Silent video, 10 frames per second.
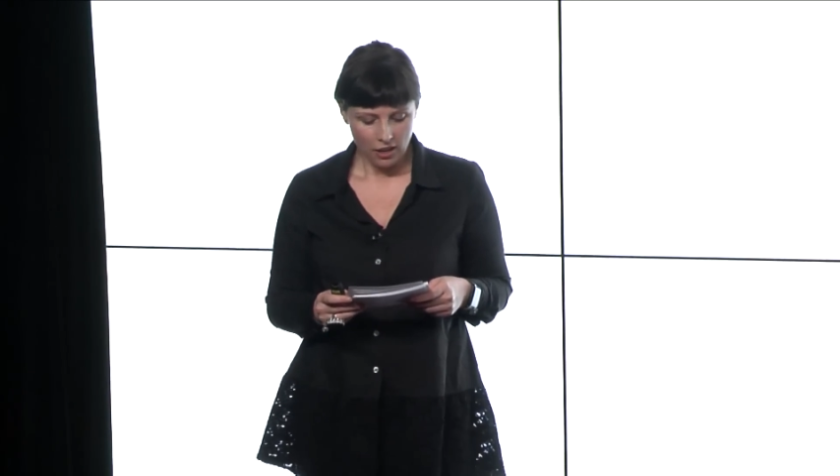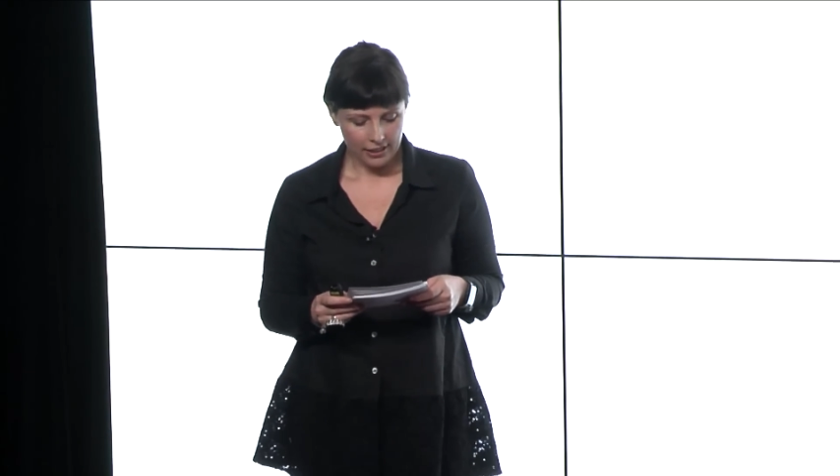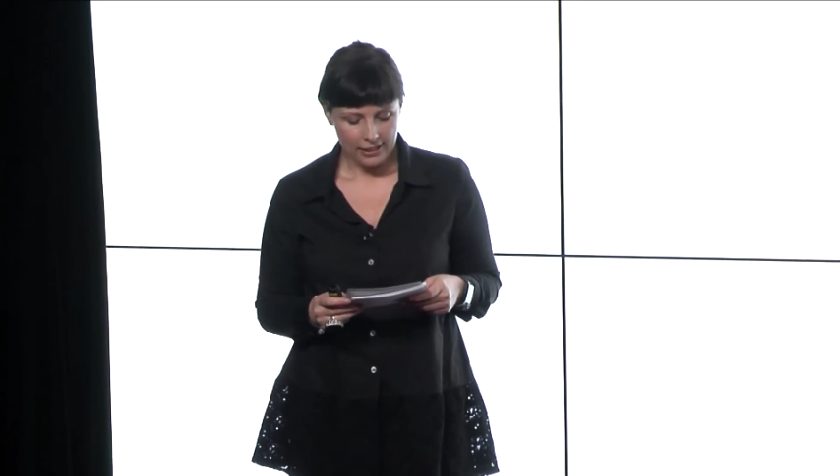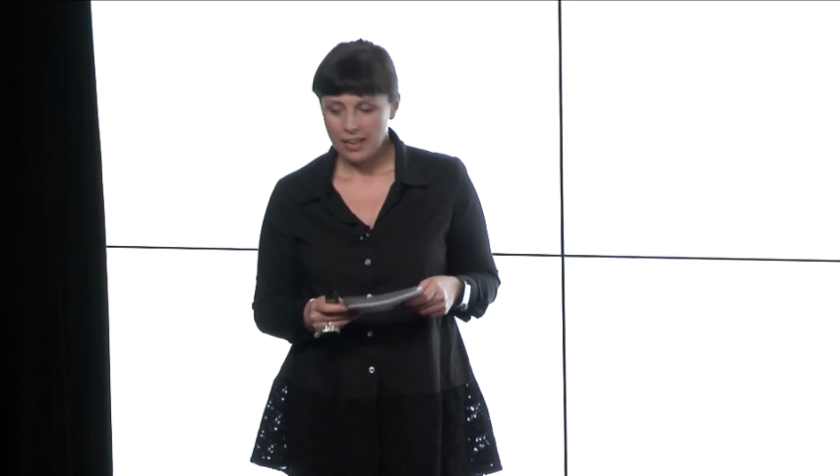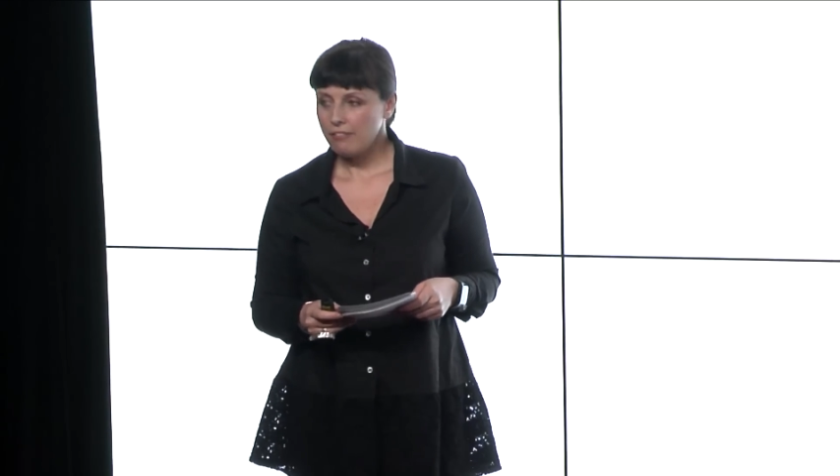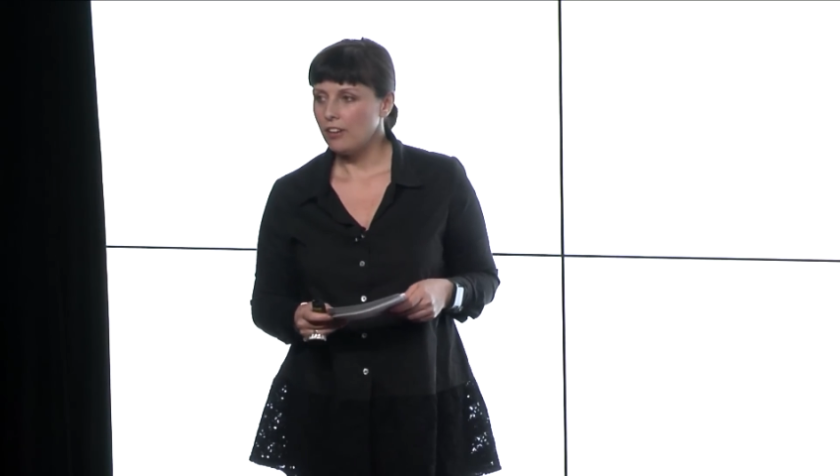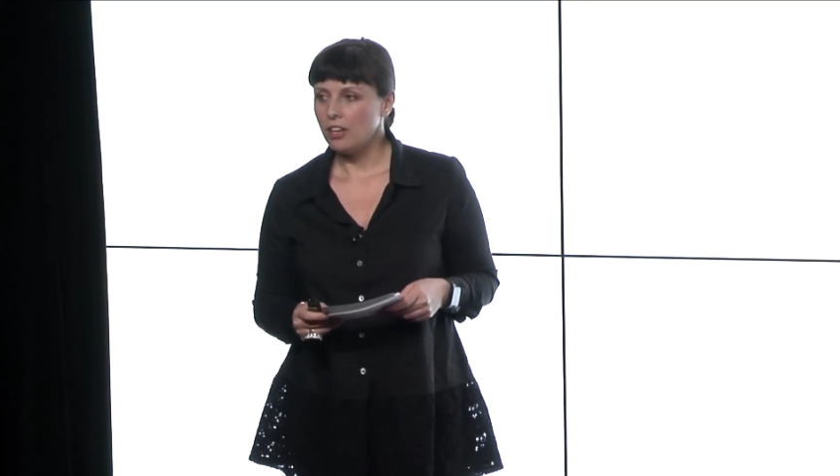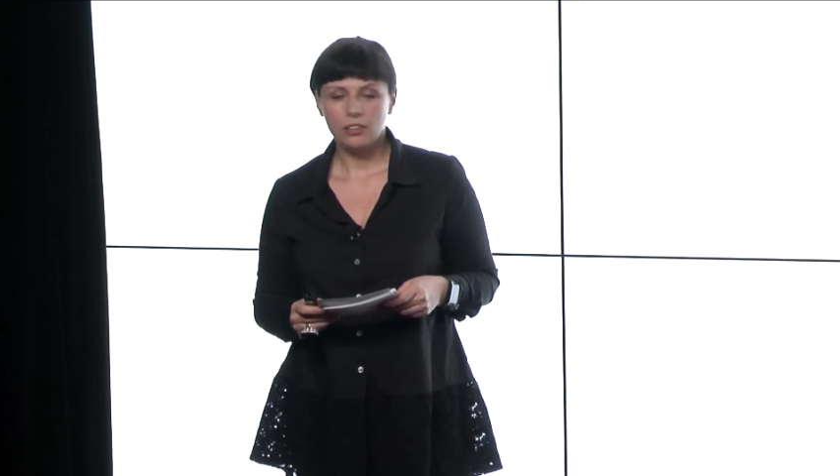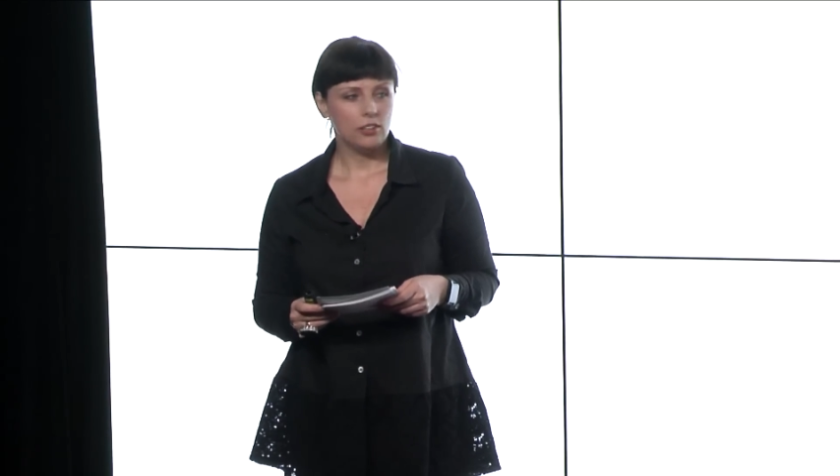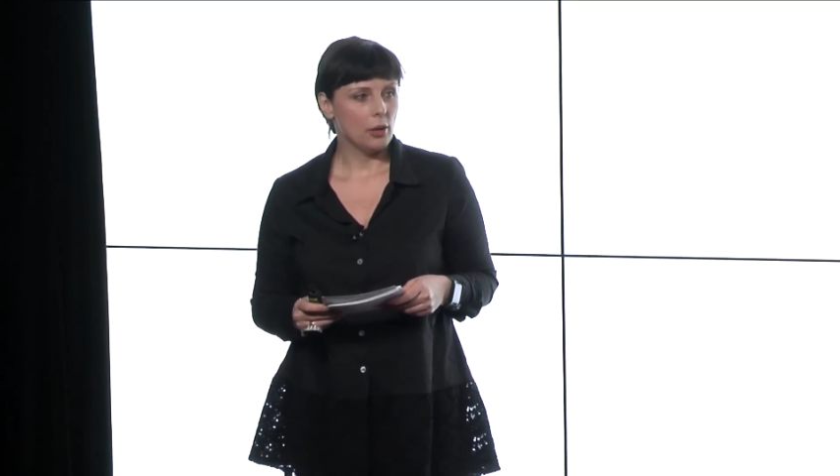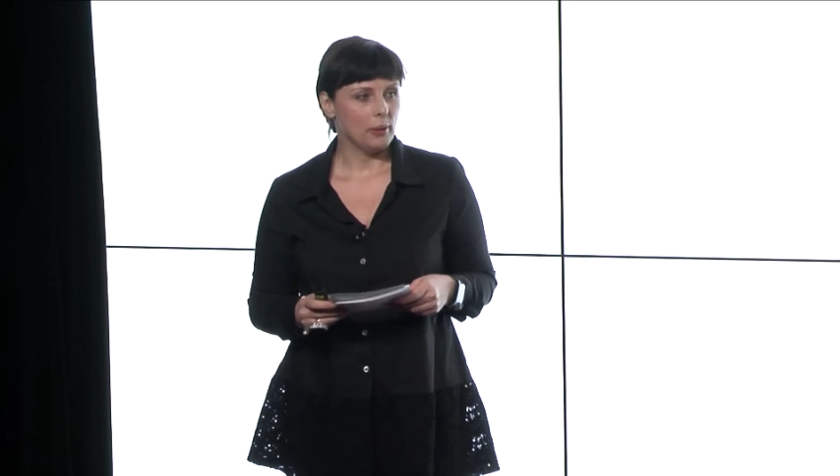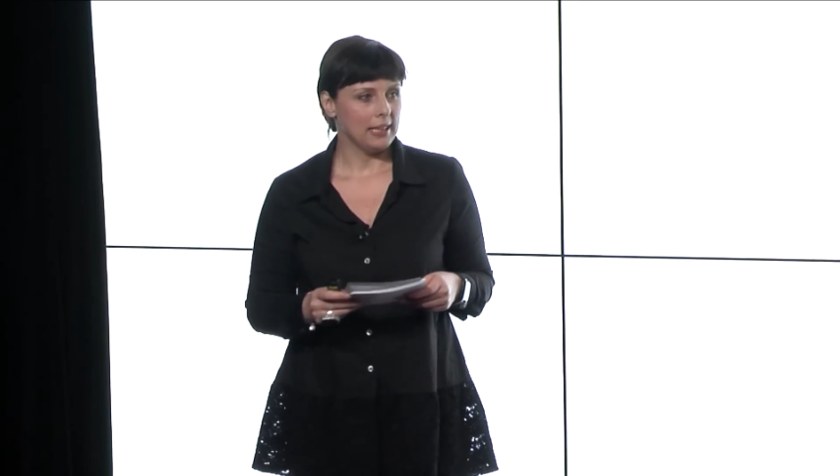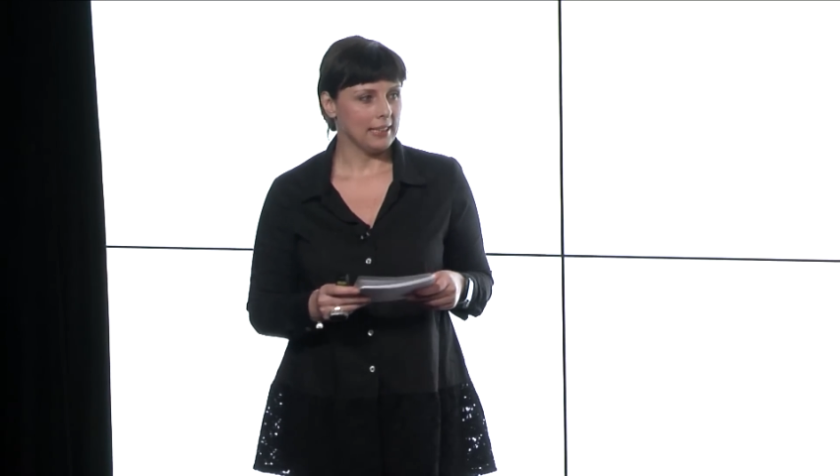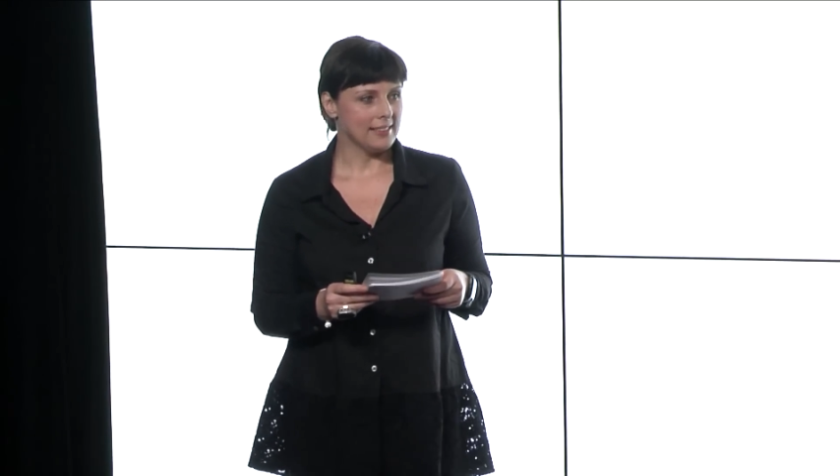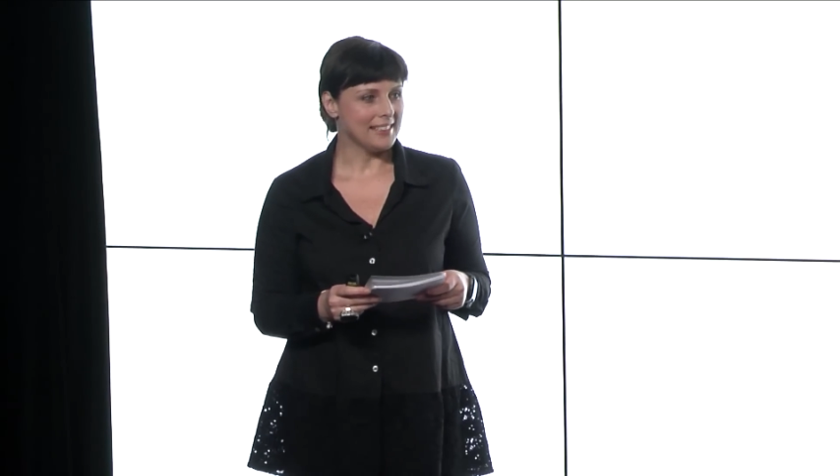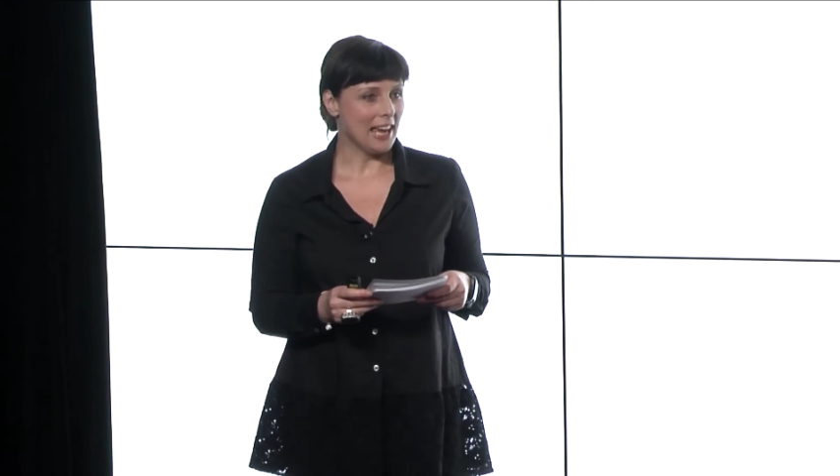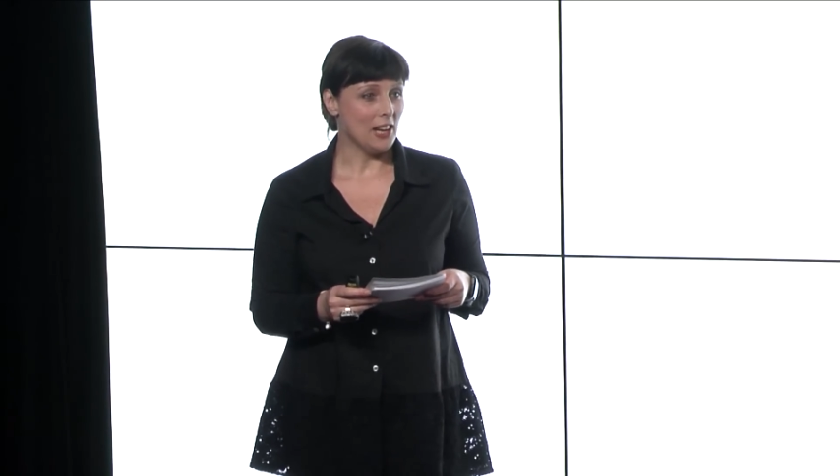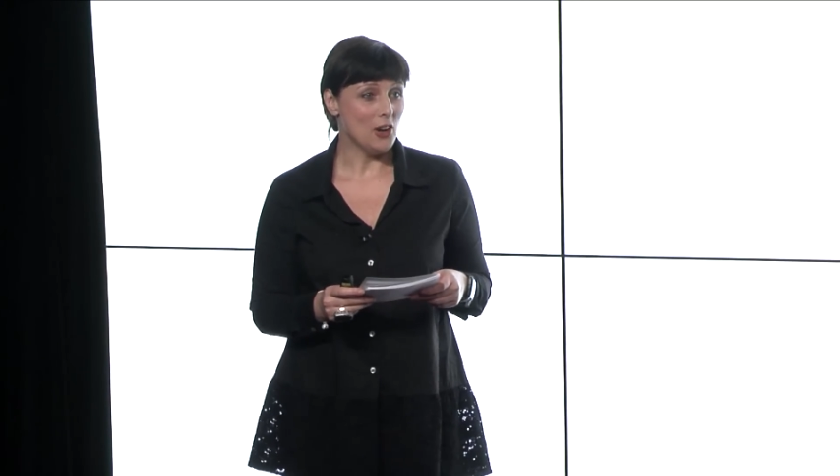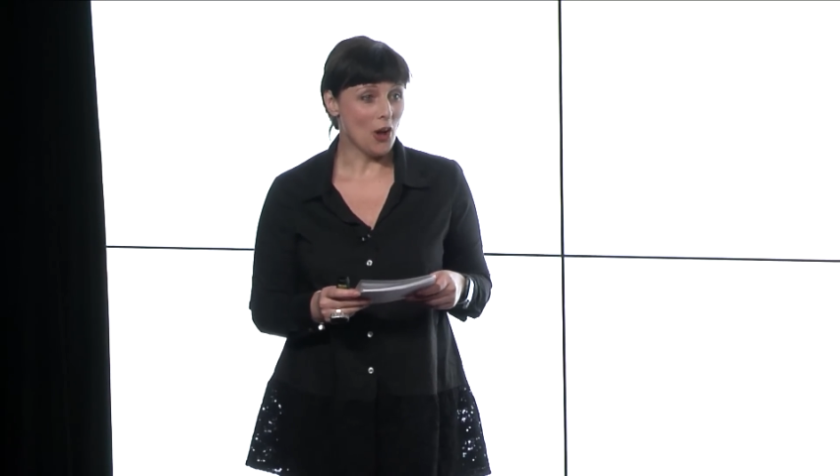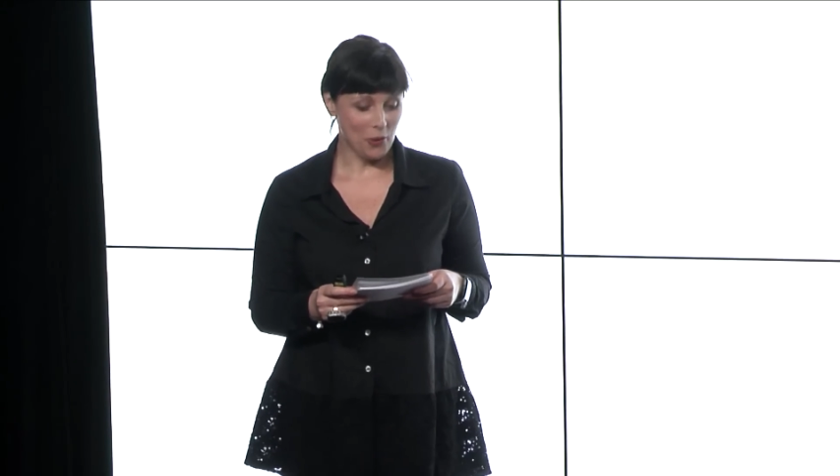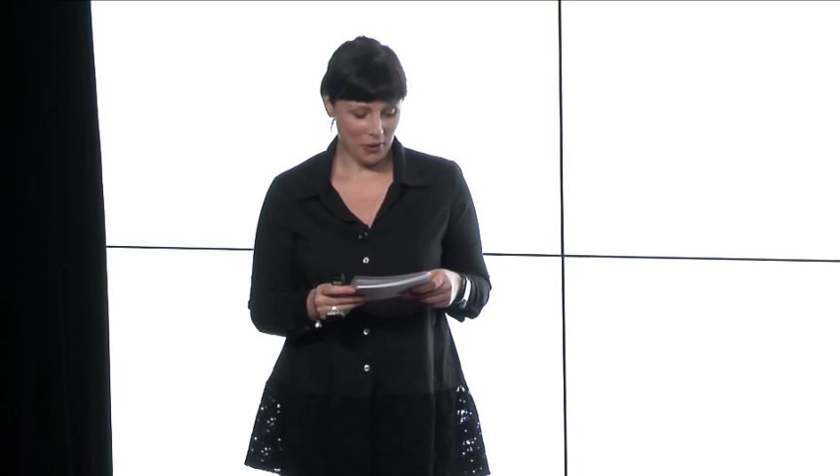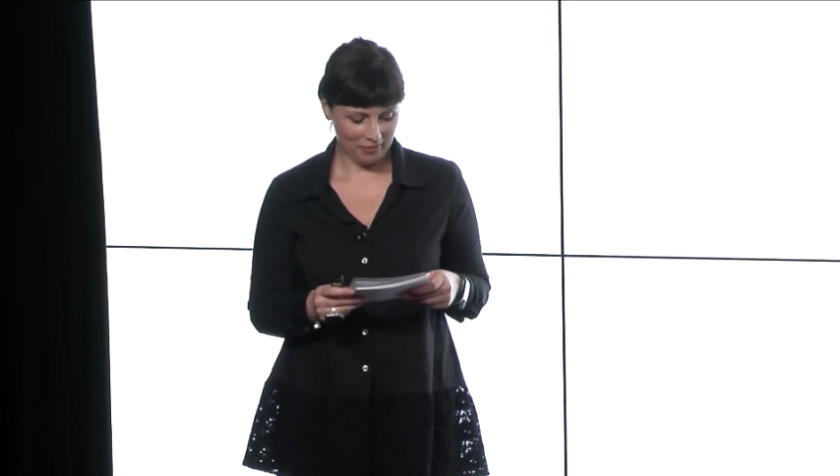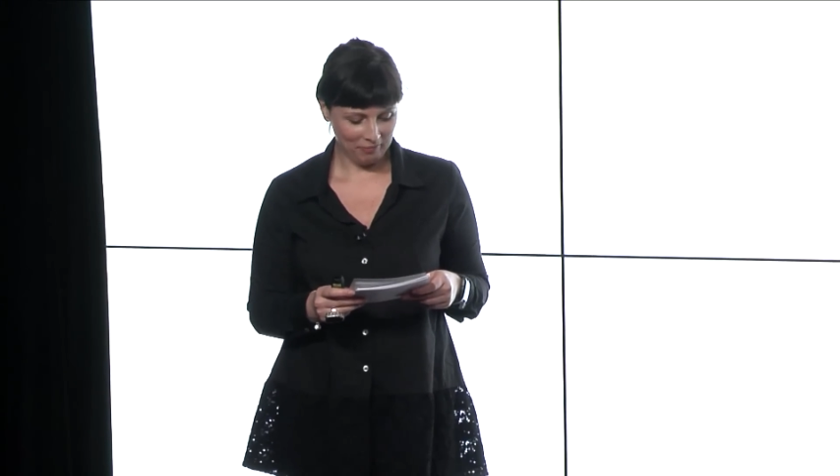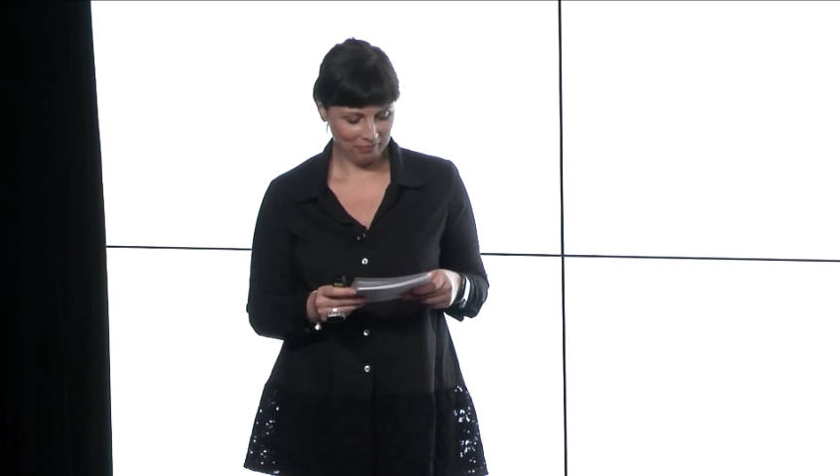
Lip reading: I never knowingly say no.